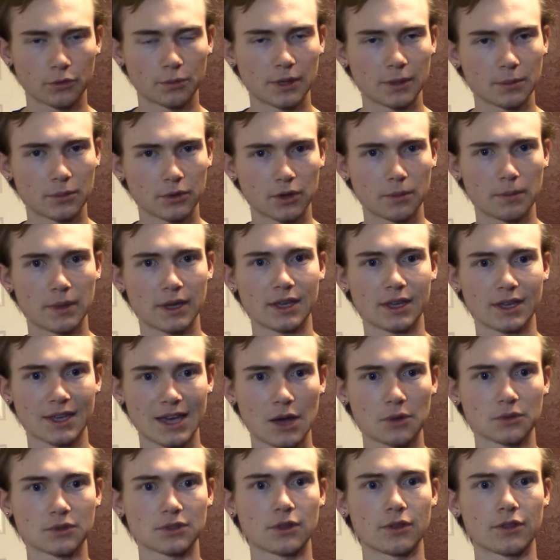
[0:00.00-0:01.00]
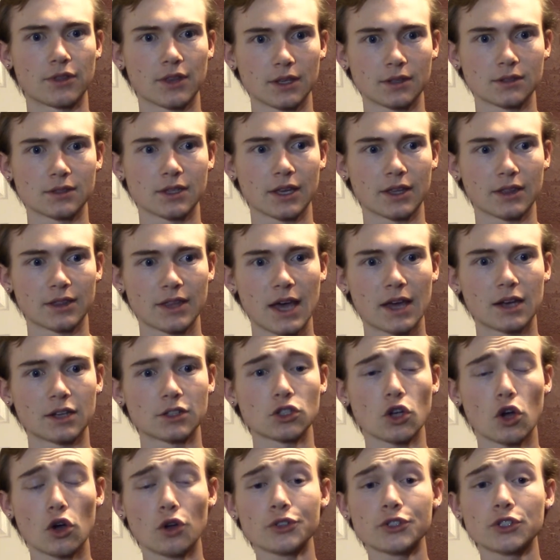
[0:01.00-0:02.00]
people to make accounts and things like that.
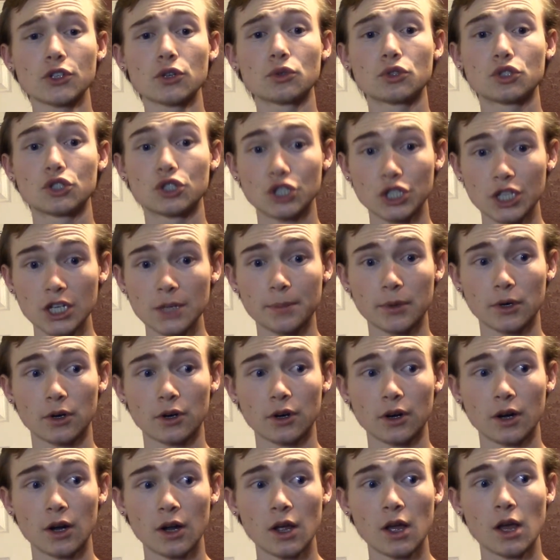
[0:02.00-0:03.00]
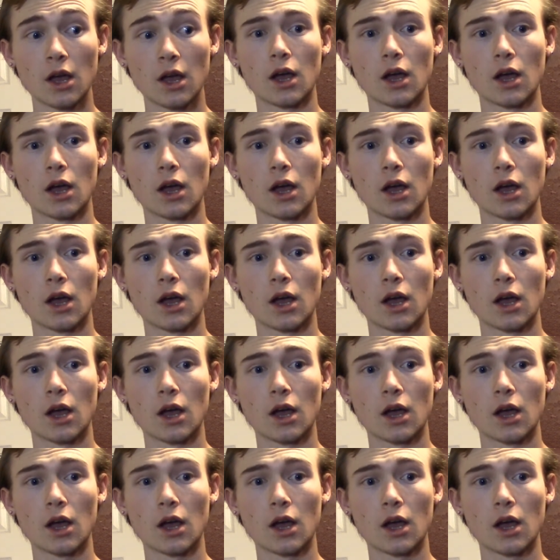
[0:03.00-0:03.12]
It's also cheaper.